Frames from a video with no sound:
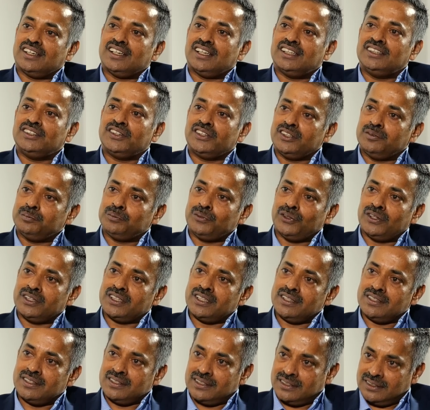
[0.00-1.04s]
That's very
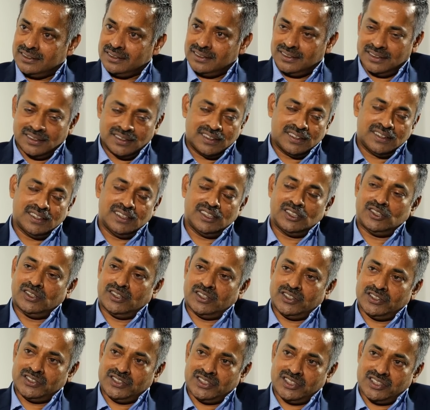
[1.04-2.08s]
important
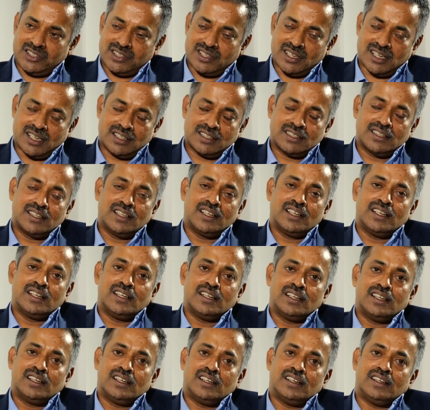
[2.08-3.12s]
conversation.
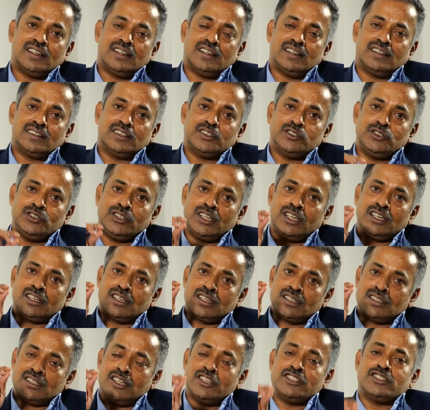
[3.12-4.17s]
You can
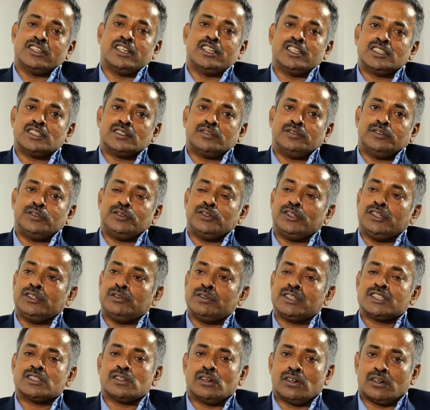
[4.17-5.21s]
reduce the risk if you
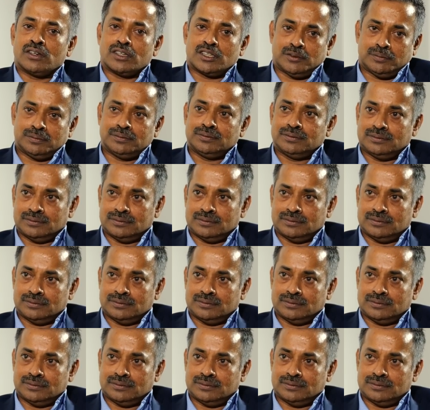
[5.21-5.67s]
invest long term.